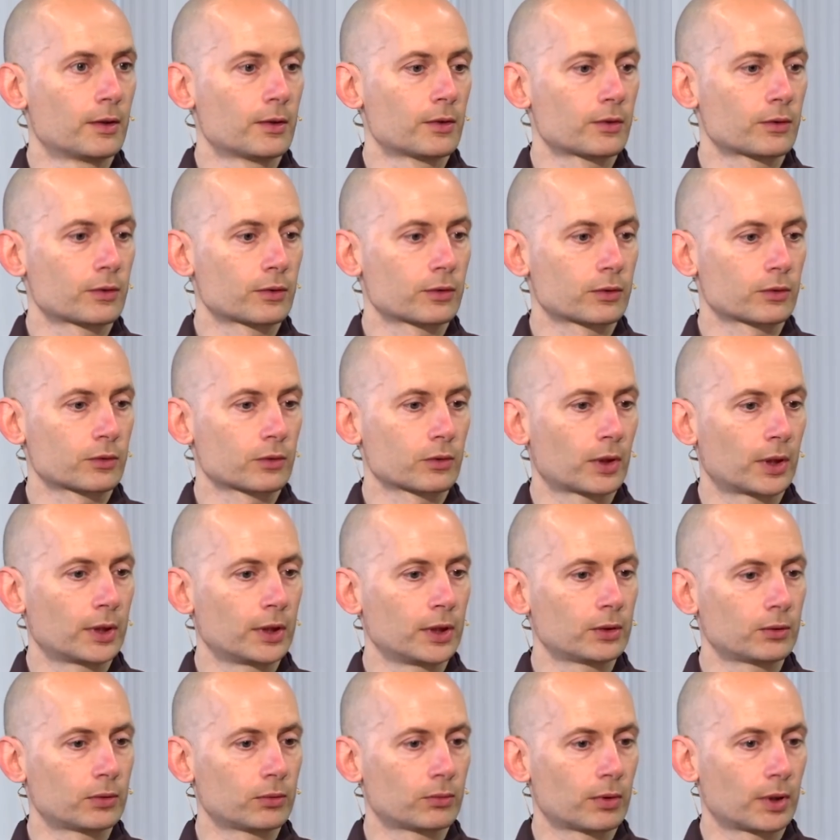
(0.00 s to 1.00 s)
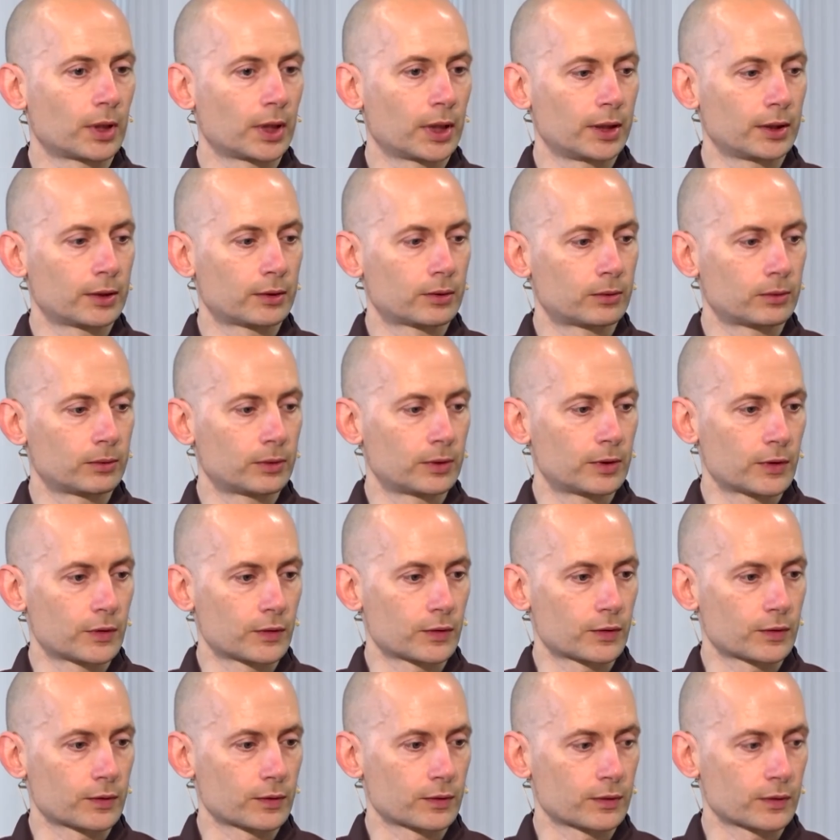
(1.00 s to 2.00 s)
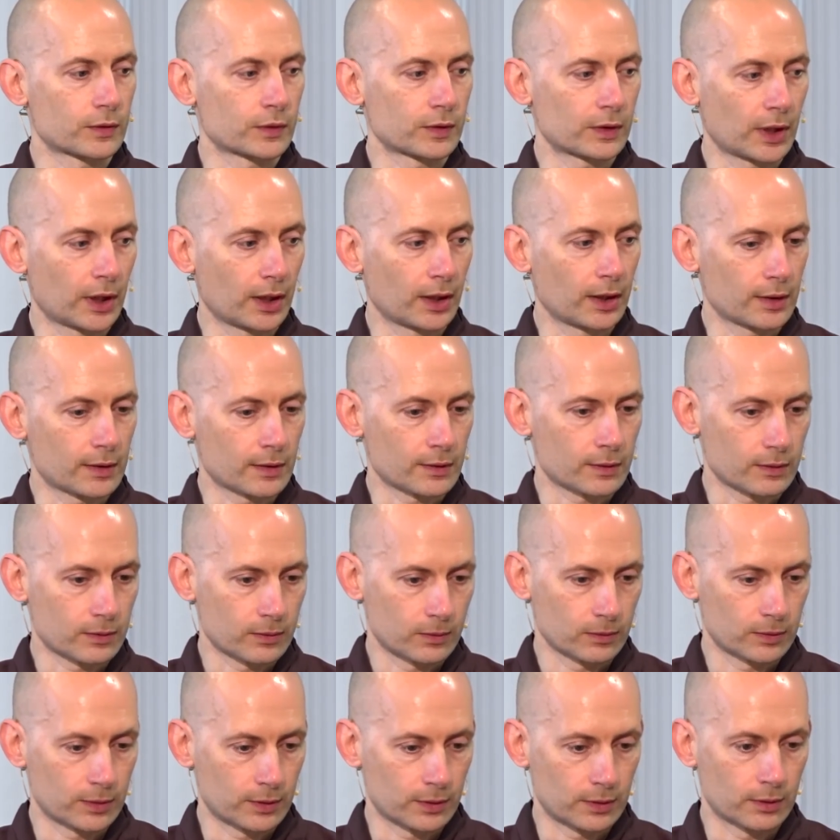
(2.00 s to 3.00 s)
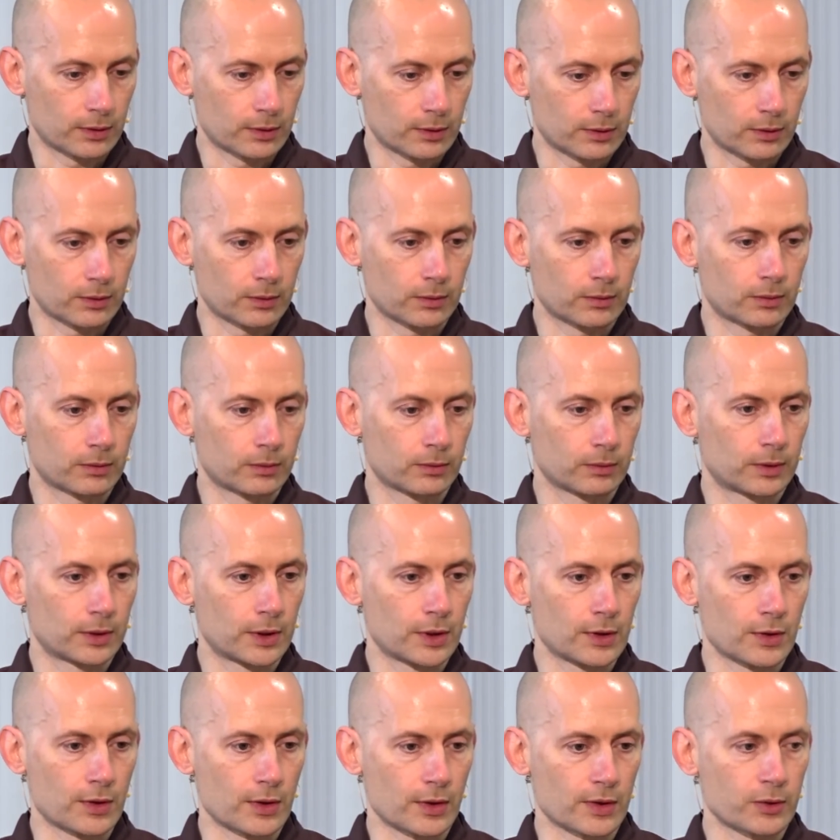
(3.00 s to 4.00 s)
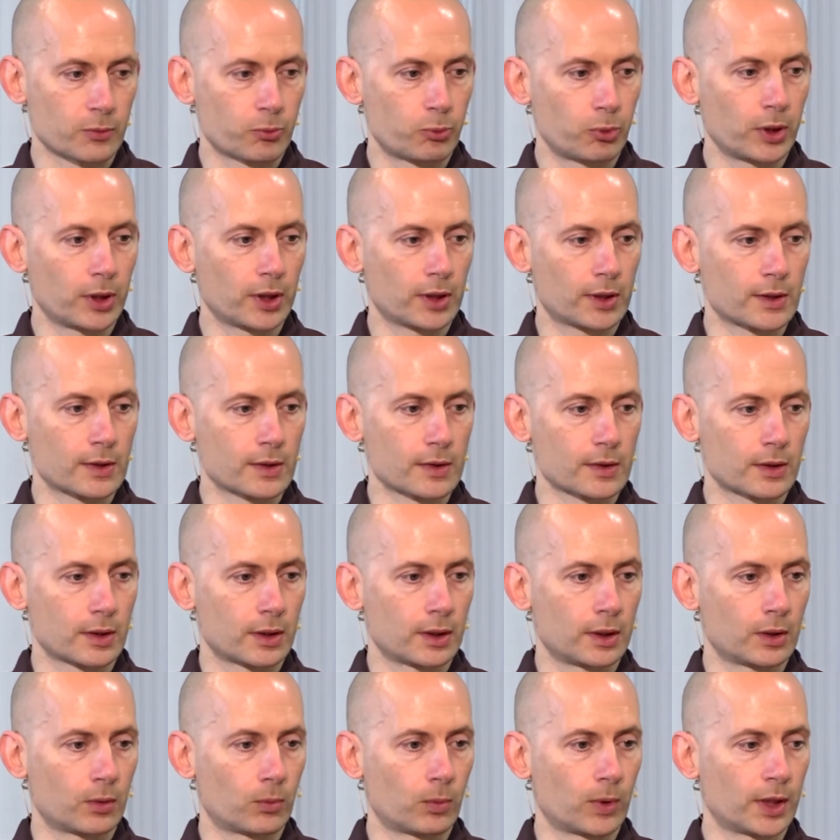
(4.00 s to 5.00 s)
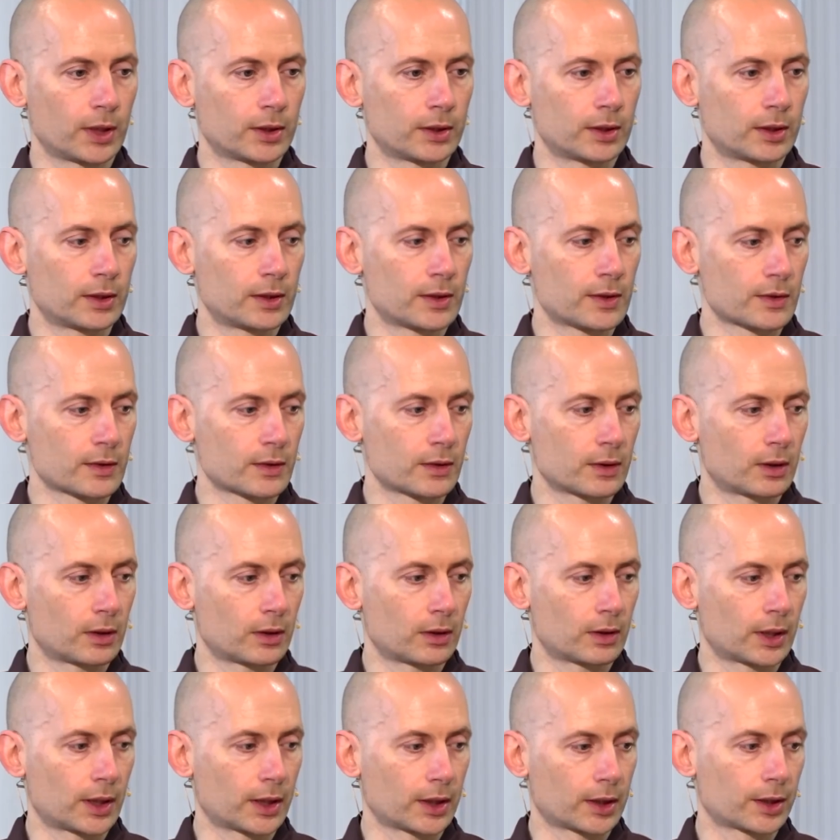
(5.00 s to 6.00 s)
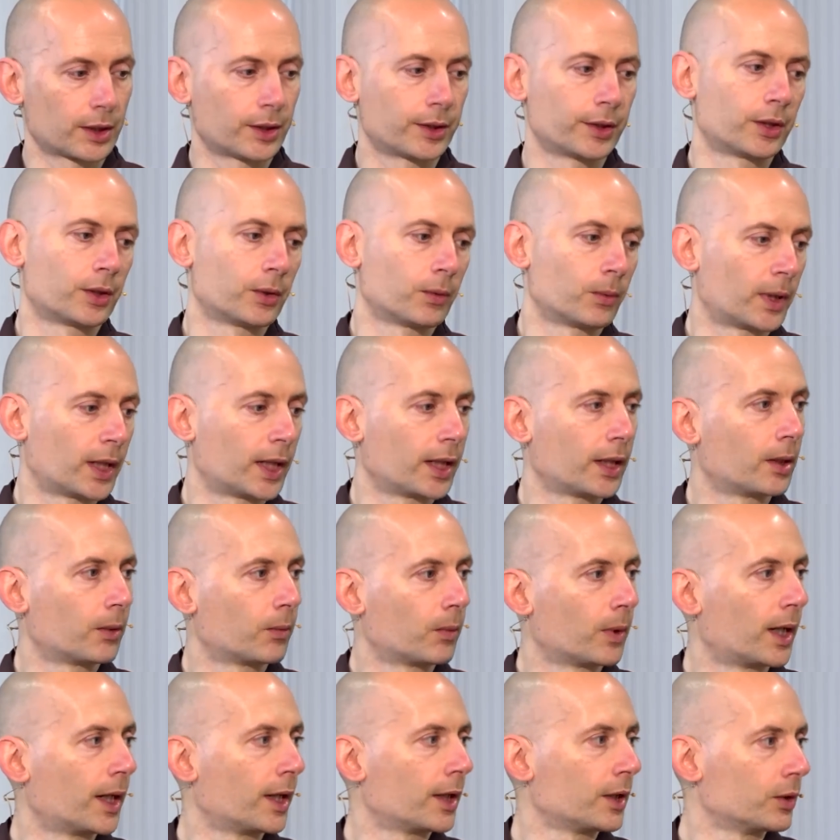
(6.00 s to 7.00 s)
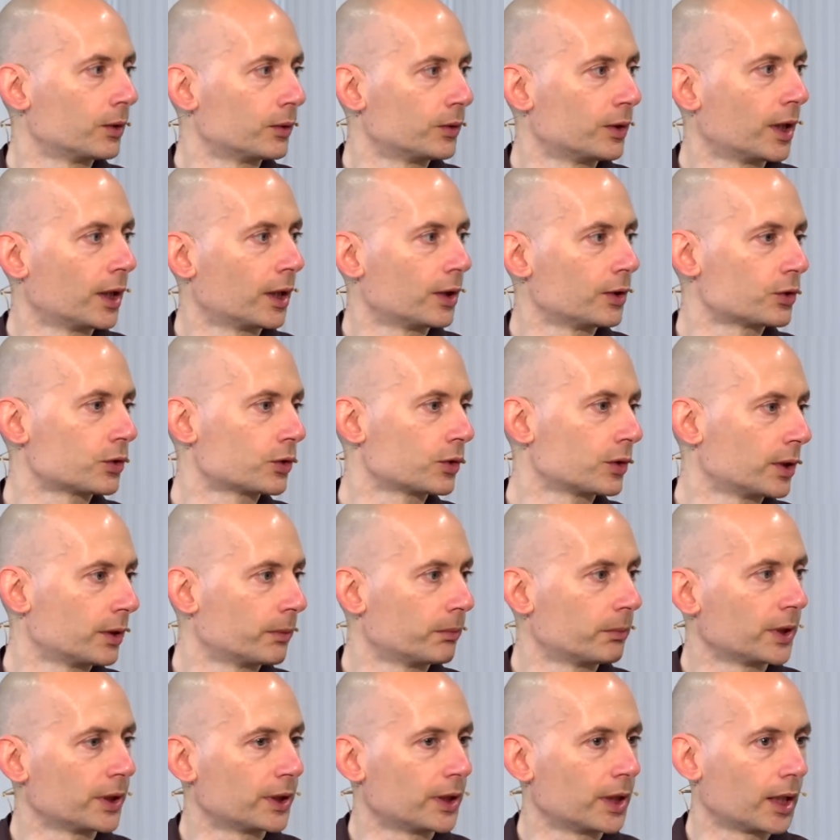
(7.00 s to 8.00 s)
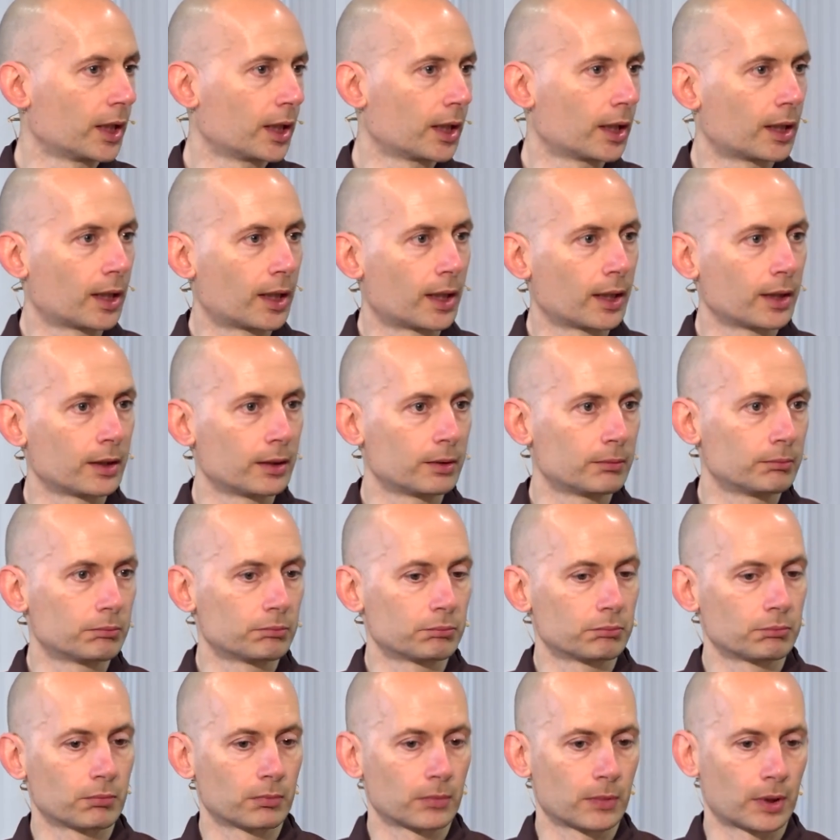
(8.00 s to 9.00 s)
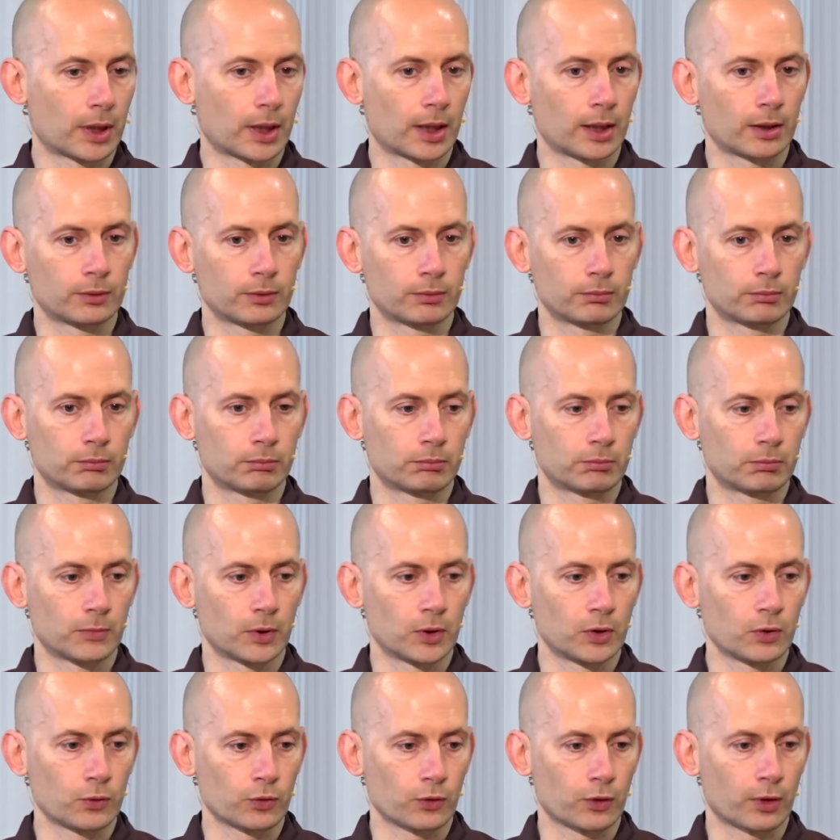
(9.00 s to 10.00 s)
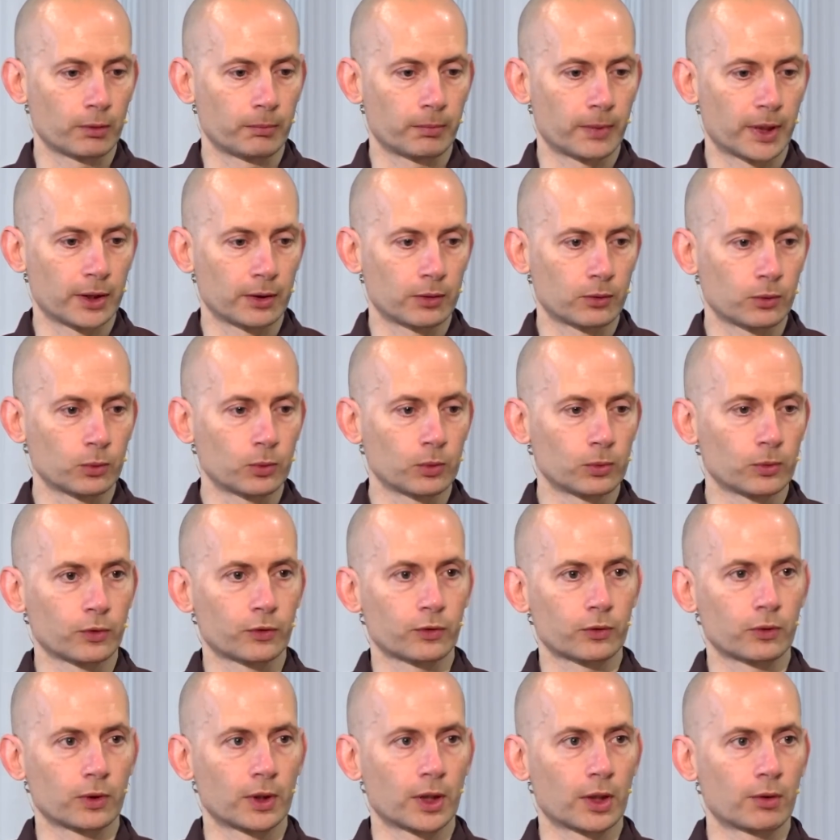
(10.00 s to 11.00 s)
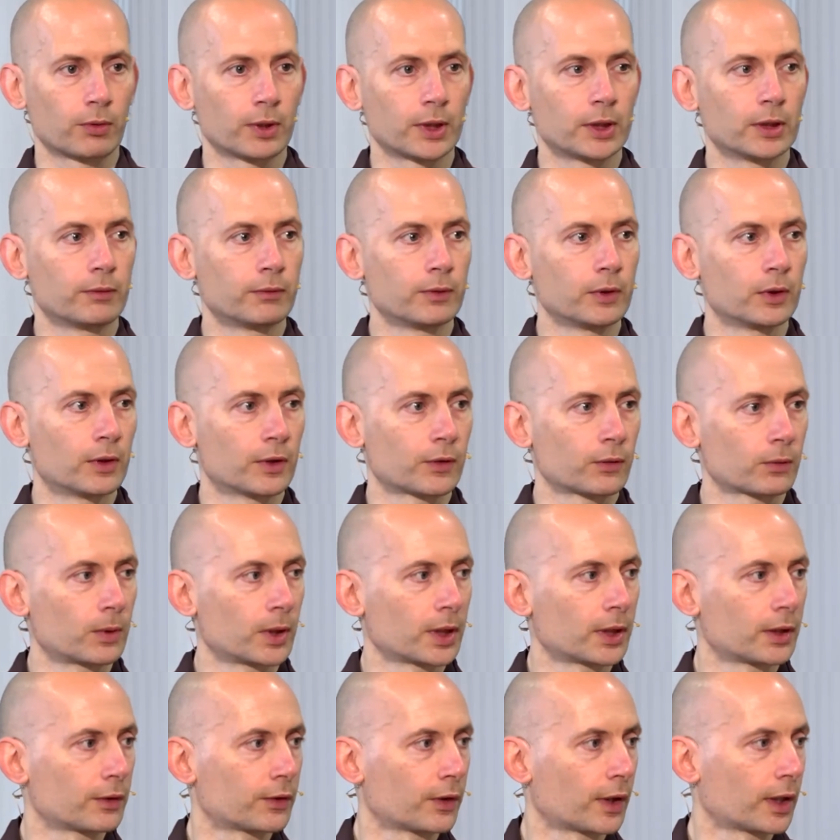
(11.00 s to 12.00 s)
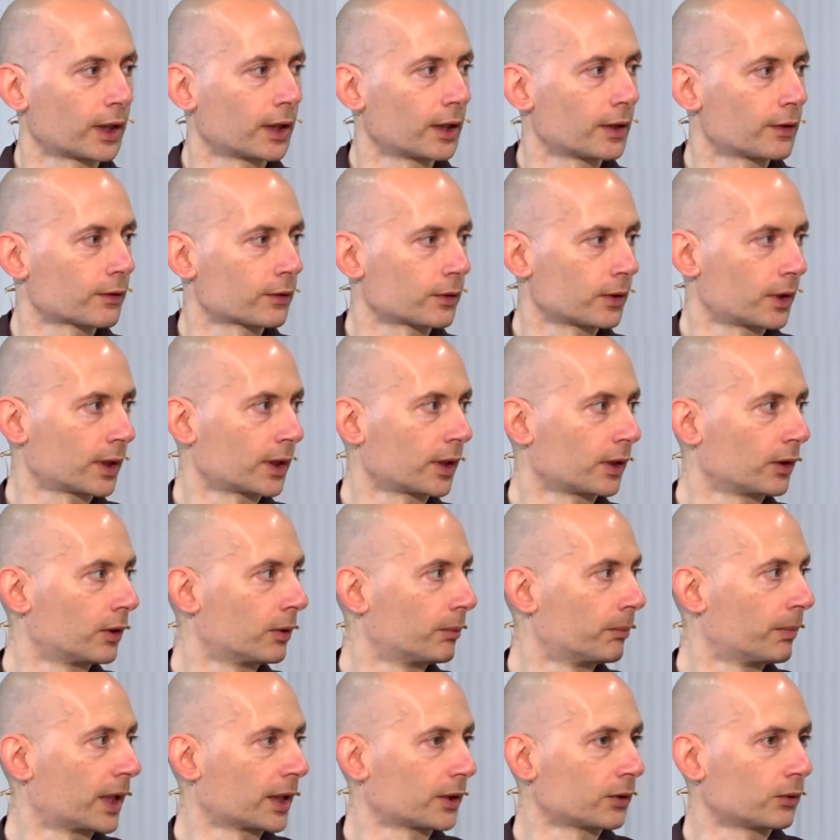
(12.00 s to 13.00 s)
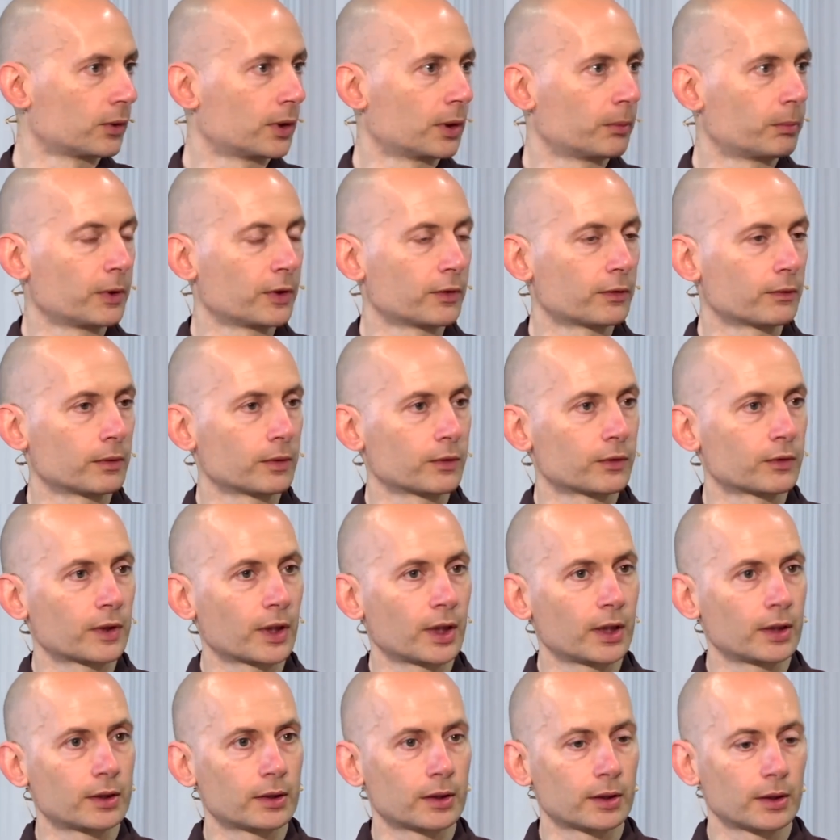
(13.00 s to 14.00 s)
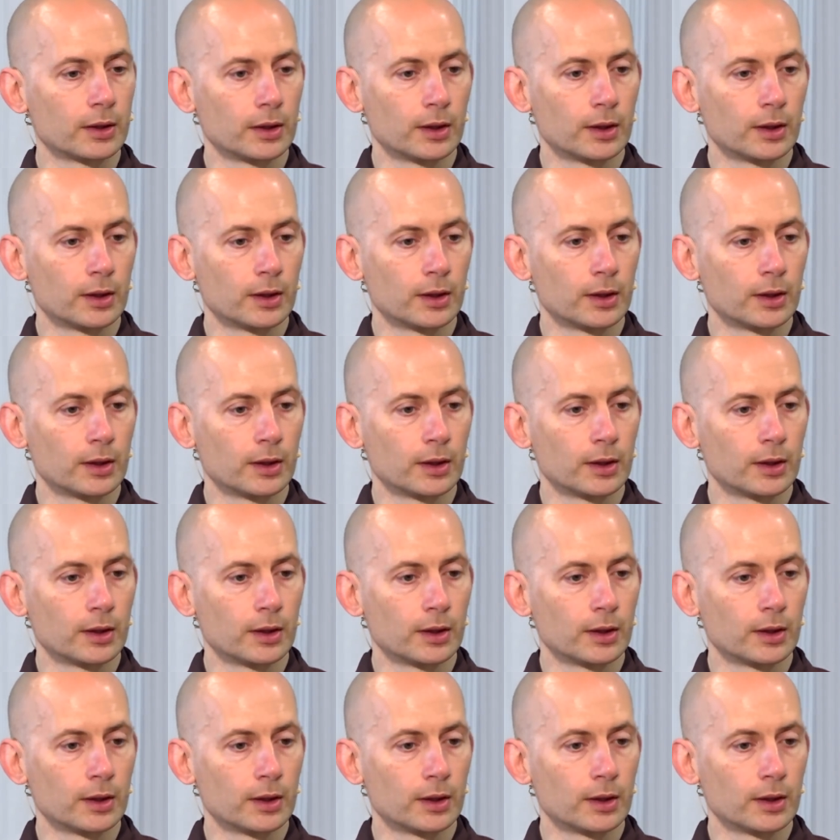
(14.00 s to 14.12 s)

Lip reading: So I need to relate to this state, to this experience in a way that is not like, oh, why are you there? You shouldn't be there. I'll use all my tools to get rid of you as quick as I can so I can go back to the peaceful state.